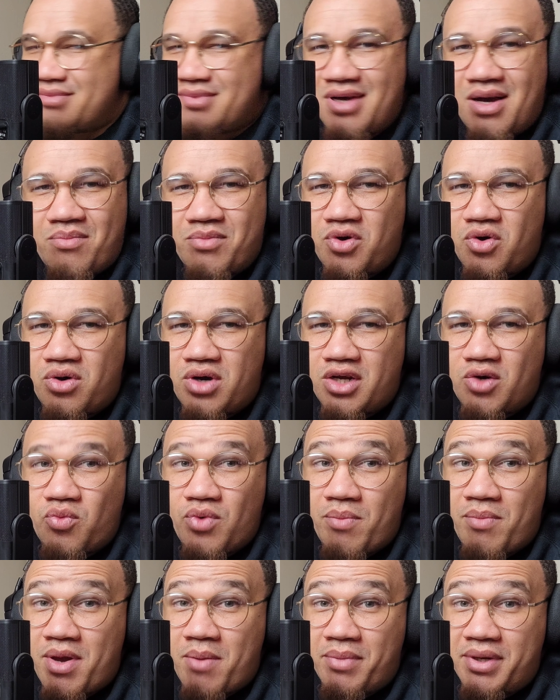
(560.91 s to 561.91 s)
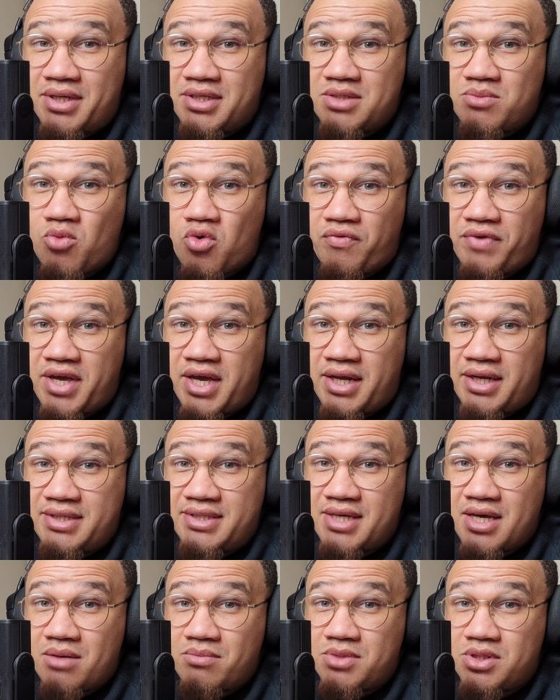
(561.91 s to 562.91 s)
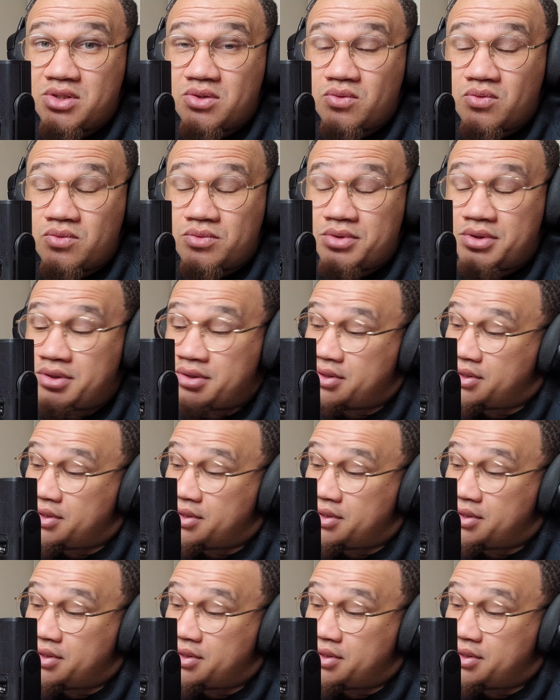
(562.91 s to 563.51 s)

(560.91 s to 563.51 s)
I'm not gonna remember this movie anytime soon.